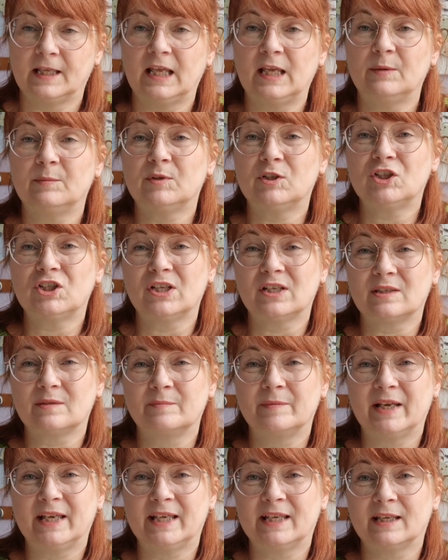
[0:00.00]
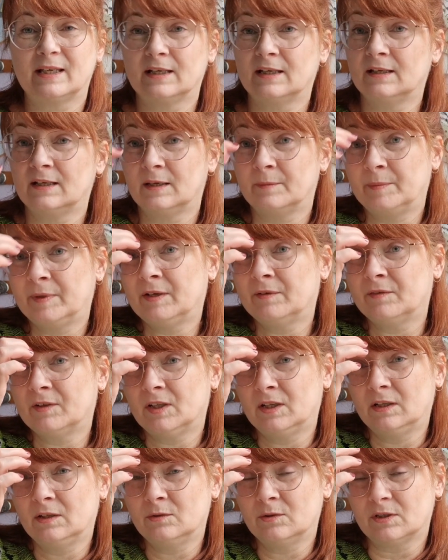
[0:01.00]
It would just make a bit of
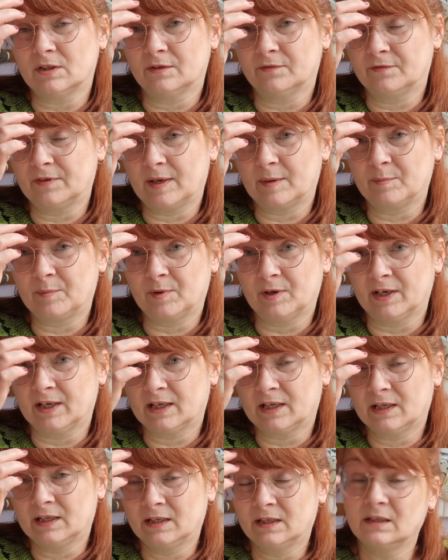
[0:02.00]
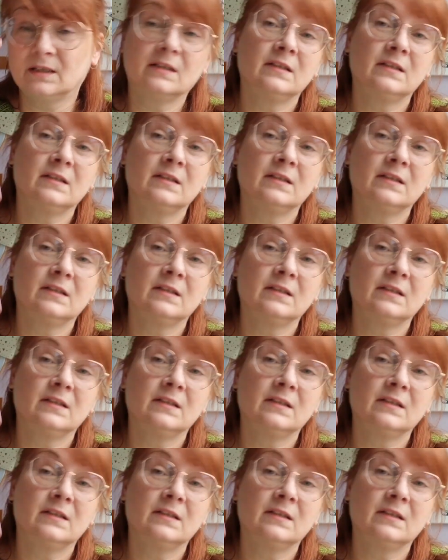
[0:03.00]
a looser fabric